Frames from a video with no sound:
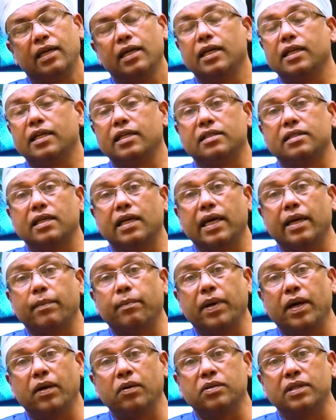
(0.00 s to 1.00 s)
It is
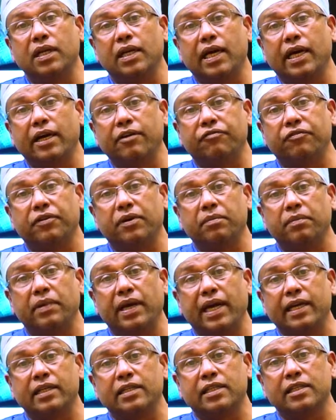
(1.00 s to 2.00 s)
above the diaphragm
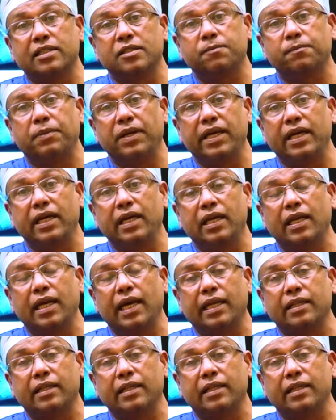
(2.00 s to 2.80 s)
and the spleen